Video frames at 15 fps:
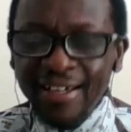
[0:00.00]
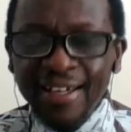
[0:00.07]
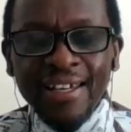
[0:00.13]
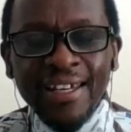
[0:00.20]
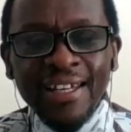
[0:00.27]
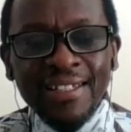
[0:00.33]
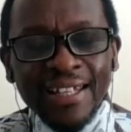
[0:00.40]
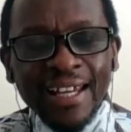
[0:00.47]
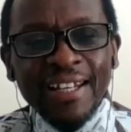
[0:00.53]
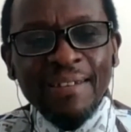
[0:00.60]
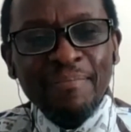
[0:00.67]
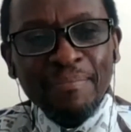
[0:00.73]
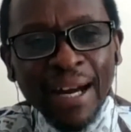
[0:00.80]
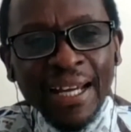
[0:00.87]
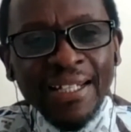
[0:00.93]
it's a
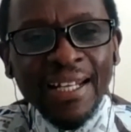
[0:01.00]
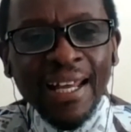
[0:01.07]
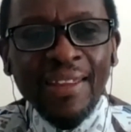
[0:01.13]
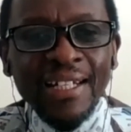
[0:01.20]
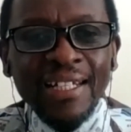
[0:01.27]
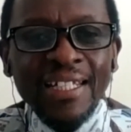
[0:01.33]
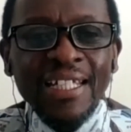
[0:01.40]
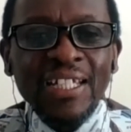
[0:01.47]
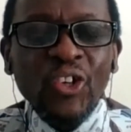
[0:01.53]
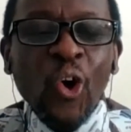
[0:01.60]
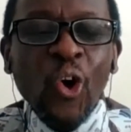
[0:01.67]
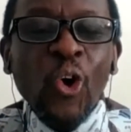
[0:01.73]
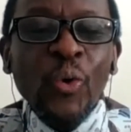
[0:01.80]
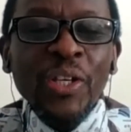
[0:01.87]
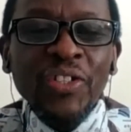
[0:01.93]
reminder that he's
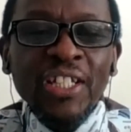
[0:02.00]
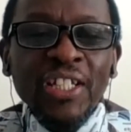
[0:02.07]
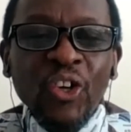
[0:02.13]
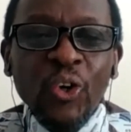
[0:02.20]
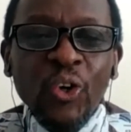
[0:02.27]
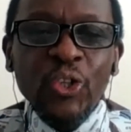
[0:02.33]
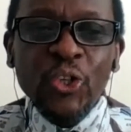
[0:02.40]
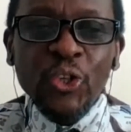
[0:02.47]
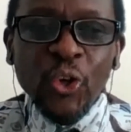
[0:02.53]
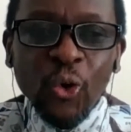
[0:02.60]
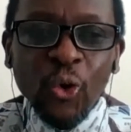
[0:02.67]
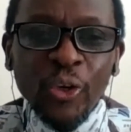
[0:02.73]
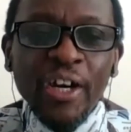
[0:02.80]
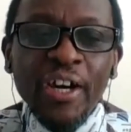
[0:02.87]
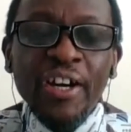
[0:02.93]
always in
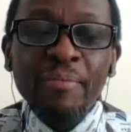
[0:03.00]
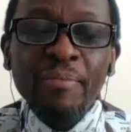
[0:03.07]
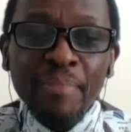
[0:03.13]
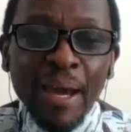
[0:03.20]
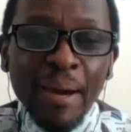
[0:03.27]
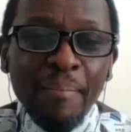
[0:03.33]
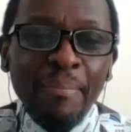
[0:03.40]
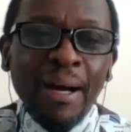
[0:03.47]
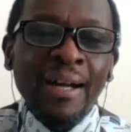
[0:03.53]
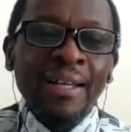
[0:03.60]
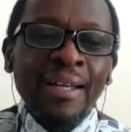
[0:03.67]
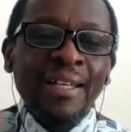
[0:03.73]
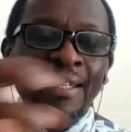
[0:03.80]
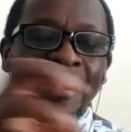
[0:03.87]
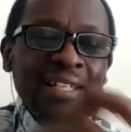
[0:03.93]
control. Remember,
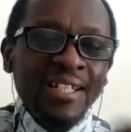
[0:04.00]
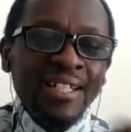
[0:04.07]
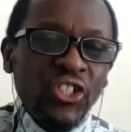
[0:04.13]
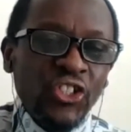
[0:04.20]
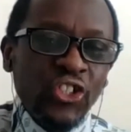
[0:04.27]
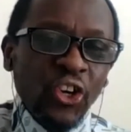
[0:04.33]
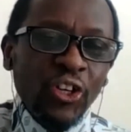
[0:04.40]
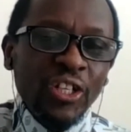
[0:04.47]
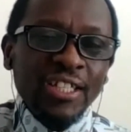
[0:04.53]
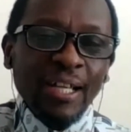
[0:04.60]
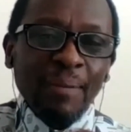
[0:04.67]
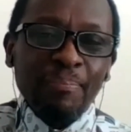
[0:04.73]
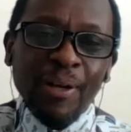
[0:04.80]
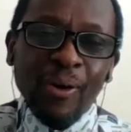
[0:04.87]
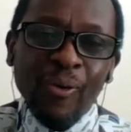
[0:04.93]
in John
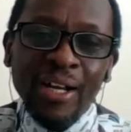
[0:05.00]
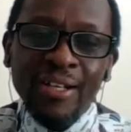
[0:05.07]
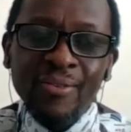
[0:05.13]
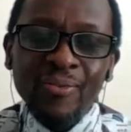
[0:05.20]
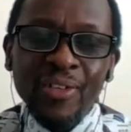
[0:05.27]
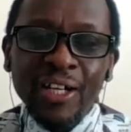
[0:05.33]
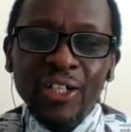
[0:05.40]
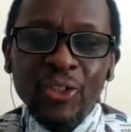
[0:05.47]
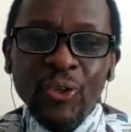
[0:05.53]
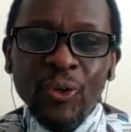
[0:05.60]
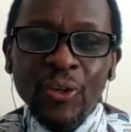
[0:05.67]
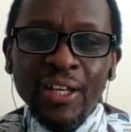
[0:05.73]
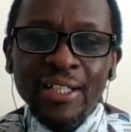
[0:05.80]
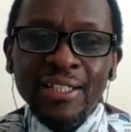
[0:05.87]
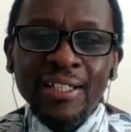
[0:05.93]
chapter 1, we are
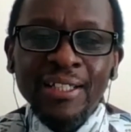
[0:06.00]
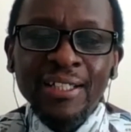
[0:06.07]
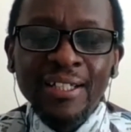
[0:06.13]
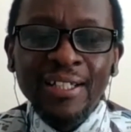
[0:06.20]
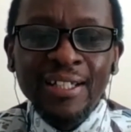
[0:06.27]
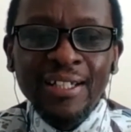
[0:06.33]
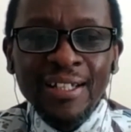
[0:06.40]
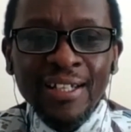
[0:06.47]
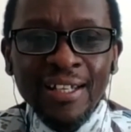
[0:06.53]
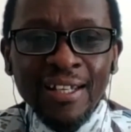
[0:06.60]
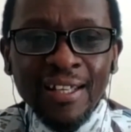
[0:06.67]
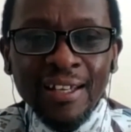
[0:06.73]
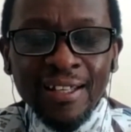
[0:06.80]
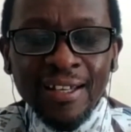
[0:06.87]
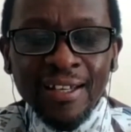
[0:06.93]
told that
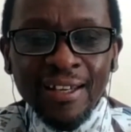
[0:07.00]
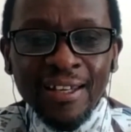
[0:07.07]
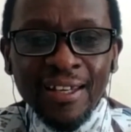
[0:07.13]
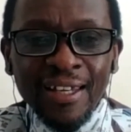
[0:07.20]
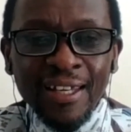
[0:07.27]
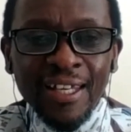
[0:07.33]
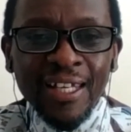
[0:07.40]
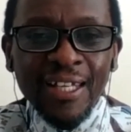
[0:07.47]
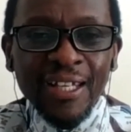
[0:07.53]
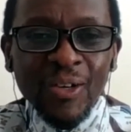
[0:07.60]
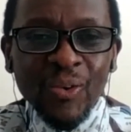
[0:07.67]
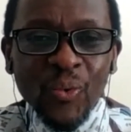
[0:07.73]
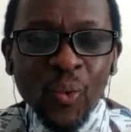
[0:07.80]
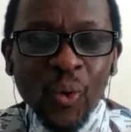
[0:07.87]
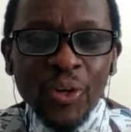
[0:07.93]
he
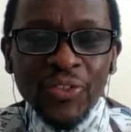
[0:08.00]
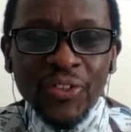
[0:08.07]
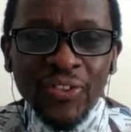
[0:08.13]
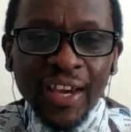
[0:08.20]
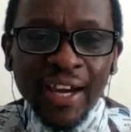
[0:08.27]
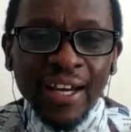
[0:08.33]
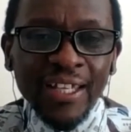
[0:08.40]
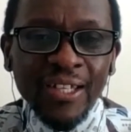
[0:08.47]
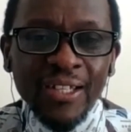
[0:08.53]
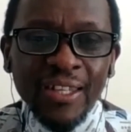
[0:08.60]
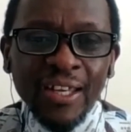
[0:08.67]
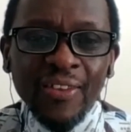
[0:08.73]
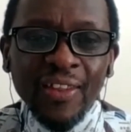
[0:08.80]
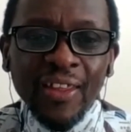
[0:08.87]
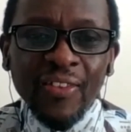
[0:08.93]
was there.
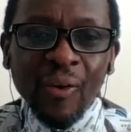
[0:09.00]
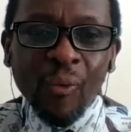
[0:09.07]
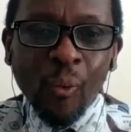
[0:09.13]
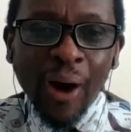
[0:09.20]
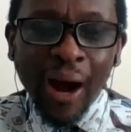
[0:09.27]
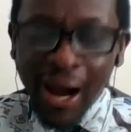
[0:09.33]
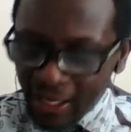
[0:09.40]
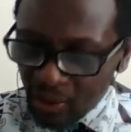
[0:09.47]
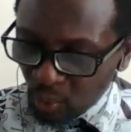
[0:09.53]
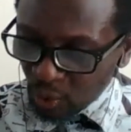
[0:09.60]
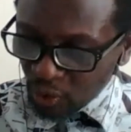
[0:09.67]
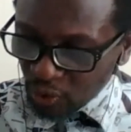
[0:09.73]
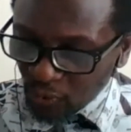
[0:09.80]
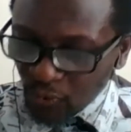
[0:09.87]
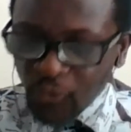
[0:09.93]
The word
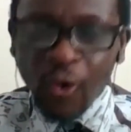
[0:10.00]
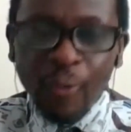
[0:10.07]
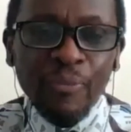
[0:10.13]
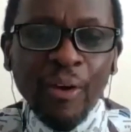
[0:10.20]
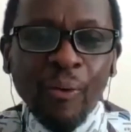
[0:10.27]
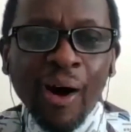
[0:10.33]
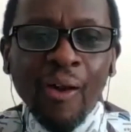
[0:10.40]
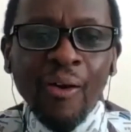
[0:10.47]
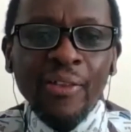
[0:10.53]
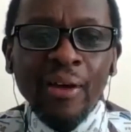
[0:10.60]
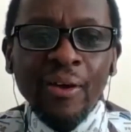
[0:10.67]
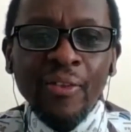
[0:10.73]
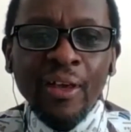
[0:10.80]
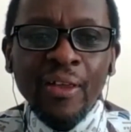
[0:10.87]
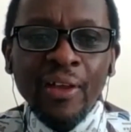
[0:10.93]
was formed.
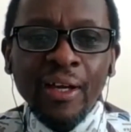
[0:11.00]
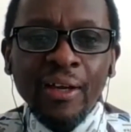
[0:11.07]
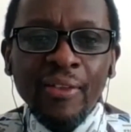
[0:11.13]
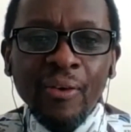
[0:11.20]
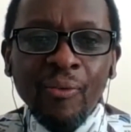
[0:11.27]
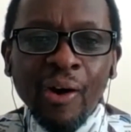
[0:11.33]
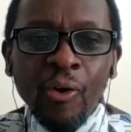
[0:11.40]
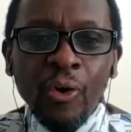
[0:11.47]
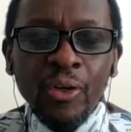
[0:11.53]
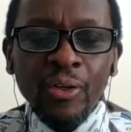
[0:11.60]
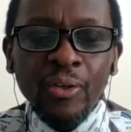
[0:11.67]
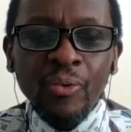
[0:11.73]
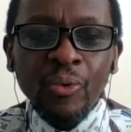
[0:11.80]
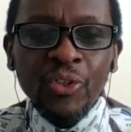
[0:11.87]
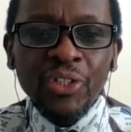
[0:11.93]
The world
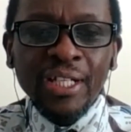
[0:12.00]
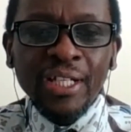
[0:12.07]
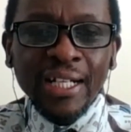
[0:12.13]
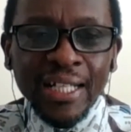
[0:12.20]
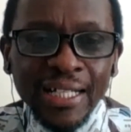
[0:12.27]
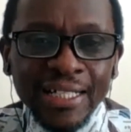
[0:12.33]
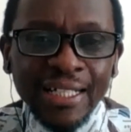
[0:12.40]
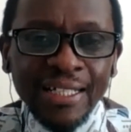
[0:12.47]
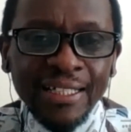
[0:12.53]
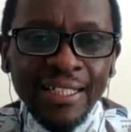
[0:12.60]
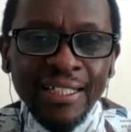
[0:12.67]
was created